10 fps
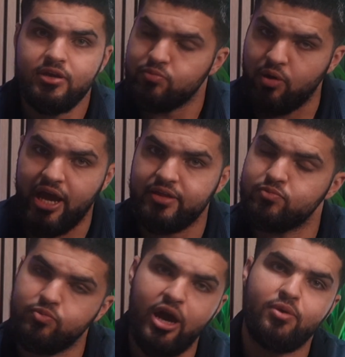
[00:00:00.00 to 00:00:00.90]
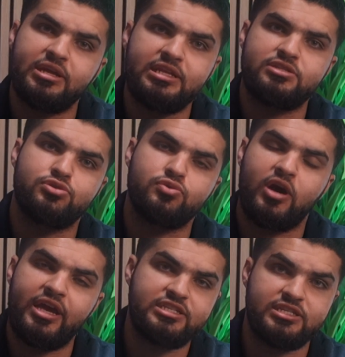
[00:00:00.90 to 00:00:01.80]
Why do I need to
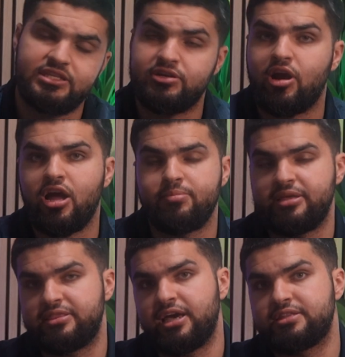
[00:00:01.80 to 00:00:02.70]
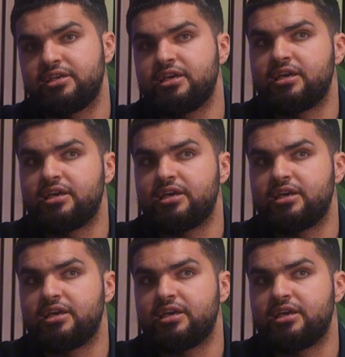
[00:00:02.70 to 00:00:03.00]
agent or automate that?